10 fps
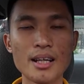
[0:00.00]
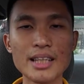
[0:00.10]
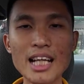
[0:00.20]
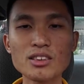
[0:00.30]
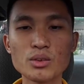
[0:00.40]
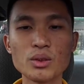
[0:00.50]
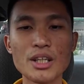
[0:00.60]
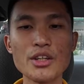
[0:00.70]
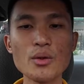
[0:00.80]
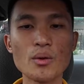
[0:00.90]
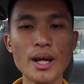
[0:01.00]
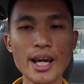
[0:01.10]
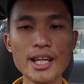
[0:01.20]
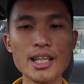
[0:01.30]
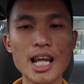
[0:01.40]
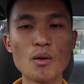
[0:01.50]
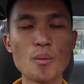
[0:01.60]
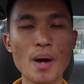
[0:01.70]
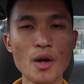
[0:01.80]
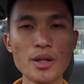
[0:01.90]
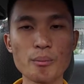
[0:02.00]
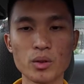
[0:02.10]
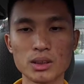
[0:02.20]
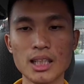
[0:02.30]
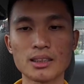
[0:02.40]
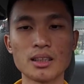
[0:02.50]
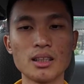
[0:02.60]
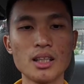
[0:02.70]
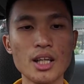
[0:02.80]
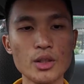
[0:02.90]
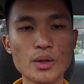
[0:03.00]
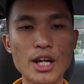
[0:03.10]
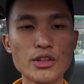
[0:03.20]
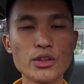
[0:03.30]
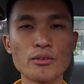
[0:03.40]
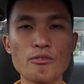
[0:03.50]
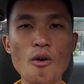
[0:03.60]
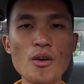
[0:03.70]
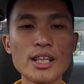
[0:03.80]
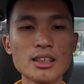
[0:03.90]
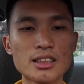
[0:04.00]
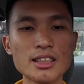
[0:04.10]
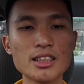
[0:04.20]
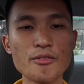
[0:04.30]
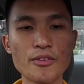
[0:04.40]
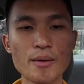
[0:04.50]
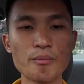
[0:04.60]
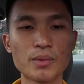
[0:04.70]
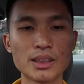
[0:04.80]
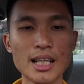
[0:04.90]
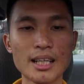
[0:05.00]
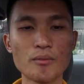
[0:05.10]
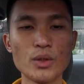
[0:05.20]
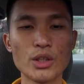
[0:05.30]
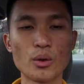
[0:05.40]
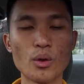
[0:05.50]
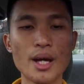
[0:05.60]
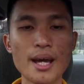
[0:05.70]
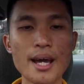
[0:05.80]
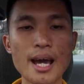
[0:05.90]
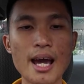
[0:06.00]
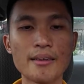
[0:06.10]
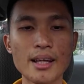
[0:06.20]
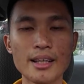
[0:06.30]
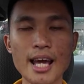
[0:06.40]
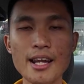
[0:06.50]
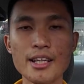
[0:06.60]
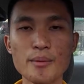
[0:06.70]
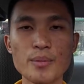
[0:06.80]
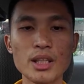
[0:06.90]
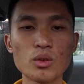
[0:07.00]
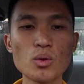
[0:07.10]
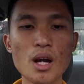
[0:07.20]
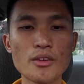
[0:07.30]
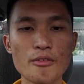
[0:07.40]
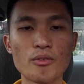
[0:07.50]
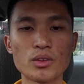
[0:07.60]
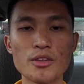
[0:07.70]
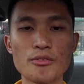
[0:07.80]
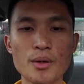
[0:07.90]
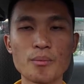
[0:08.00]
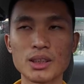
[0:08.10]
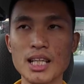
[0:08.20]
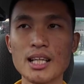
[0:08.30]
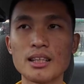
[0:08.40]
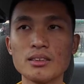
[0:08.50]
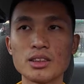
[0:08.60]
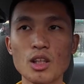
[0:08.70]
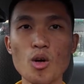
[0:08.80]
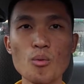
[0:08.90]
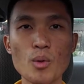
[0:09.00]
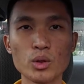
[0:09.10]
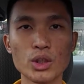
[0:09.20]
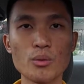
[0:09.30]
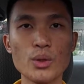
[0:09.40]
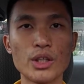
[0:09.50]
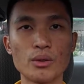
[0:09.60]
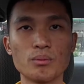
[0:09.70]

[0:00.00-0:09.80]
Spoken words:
Thanks to the new A11 Bionic processor, you can shoot 4K 60 frames per second video and 1080p 240 frames per second slow motion video.